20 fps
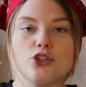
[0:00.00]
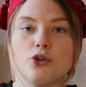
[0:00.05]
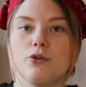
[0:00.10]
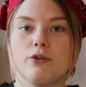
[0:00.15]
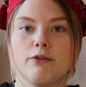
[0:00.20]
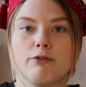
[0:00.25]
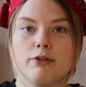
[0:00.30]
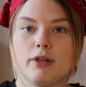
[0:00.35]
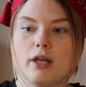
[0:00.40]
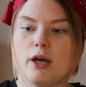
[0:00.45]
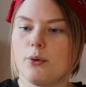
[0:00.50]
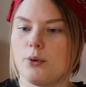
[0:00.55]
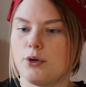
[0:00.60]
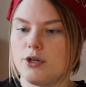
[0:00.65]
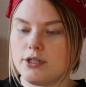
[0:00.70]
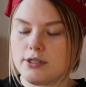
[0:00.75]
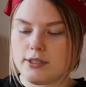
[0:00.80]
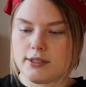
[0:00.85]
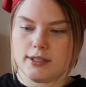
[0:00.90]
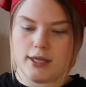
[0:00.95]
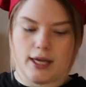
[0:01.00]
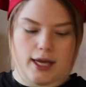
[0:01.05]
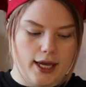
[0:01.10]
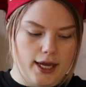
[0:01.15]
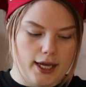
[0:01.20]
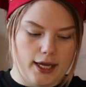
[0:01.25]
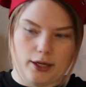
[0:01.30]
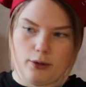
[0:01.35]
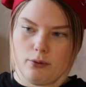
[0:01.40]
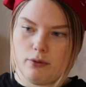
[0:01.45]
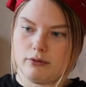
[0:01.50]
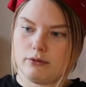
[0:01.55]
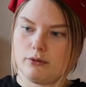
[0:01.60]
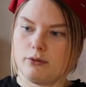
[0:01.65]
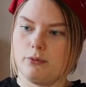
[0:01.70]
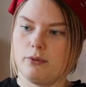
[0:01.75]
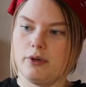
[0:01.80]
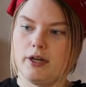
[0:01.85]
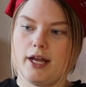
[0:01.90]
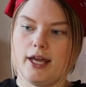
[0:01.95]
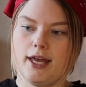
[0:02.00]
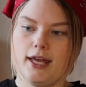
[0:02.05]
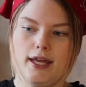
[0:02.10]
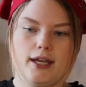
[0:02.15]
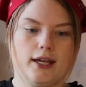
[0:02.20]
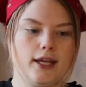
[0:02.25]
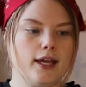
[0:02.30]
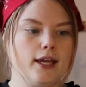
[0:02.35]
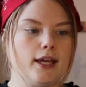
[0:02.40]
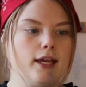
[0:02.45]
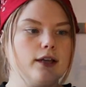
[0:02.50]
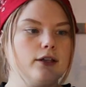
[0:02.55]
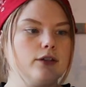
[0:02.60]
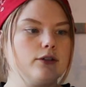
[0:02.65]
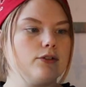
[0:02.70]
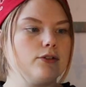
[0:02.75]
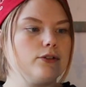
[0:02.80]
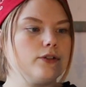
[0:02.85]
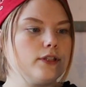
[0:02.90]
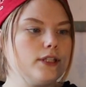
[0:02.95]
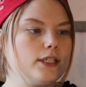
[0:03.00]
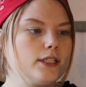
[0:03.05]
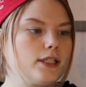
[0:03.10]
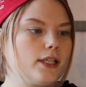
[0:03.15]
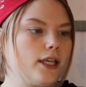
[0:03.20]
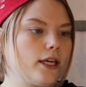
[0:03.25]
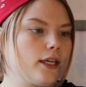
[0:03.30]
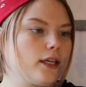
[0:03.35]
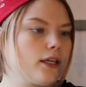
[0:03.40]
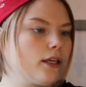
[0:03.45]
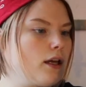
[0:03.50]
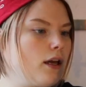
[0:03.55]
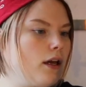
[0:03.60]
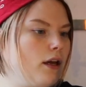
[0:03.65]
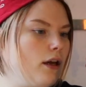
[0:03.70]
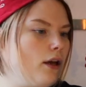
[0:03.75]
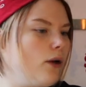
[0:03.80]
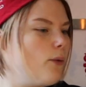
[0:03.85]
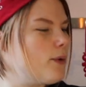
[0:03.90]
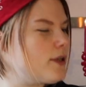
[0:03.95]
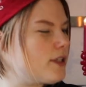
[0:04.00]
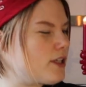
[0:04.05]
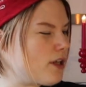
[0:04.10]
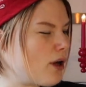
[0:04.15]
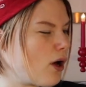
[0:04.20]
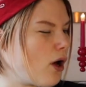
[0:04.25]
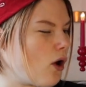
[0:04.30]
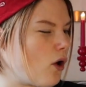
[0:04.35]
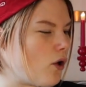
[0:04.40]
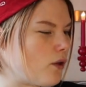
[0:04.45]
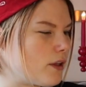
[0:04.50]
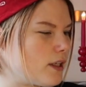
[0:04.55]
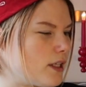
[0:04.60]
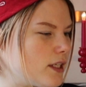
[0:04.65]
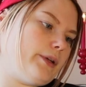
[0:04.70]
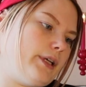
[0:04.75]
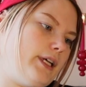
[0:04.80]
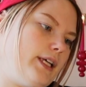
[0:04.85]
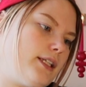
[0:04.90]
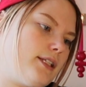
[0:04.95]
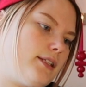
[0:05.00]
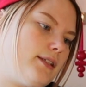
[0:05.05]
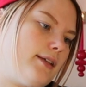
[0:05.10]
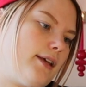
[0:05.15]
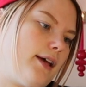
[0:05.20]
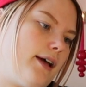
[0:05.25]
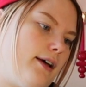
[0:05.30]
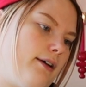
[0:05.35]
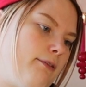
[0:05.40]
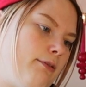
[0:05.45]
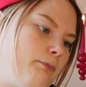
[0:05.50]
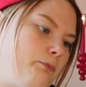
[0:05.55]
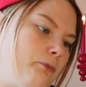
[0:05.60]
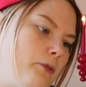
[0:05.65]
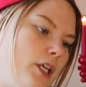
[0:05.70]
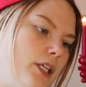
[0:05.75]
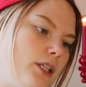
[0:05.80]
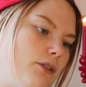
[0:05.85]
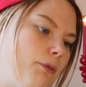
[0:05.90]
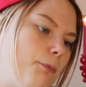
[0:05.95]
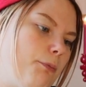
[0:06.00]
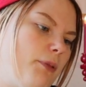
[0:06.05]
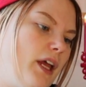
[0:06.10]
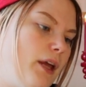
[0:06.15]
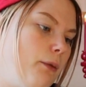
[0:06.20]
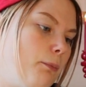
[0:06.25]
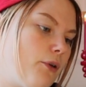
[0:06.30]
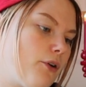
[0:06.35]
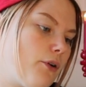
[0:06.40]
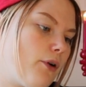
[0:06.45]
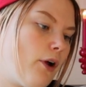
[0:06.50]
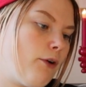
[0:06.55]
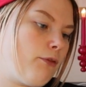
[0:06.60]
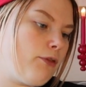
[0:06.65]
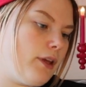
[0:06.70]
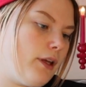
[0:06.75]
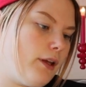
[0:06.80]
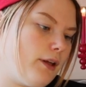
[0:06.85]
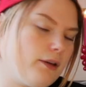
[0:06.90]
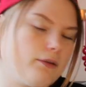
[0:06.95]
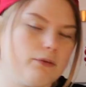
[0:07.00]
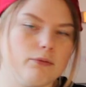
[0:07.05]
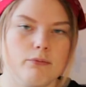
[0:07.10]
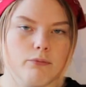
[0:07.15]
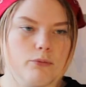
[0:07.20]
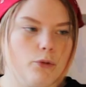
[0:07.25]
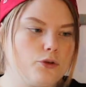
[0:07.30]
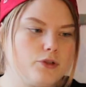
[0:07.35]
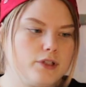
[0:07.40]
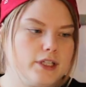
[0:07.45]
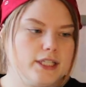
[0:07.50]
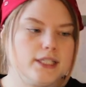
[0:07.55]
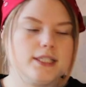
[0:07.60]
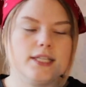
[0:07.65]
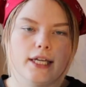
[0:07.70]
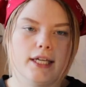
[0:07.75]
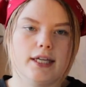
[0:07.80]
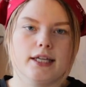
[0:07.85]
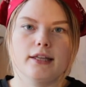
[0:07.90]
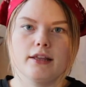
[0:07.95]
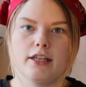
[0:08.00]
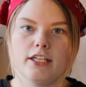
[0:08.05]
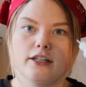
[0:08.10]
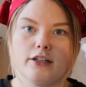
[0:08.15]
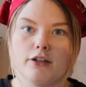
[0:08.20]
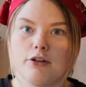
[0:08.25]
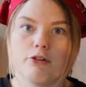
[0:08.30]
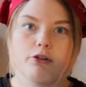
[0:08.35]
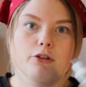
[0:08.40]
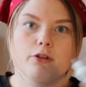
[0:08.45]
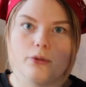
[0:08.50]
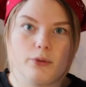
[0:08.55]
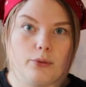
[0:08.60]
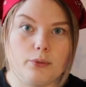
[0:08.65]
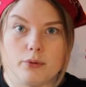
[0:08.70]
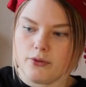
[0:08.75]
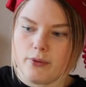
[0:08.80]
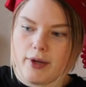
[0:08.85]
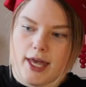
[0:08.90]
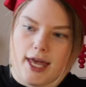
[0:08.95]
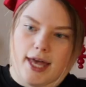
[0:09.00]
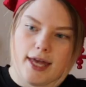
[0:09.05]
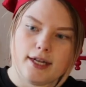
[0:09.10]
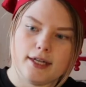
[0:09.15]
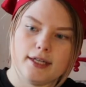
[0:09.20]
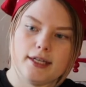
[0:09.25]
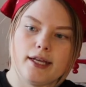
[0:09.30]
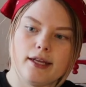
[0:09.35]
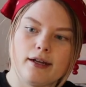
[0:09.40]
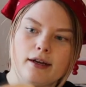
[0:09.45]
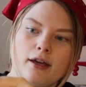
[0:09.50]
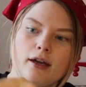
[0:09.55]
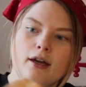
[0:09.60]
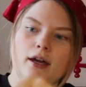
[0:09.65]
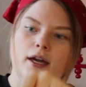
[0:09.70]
all the flowers, I went ahead and took this, like, what's it called? It's for paper crafting mostly. It's like glitter glue. So I added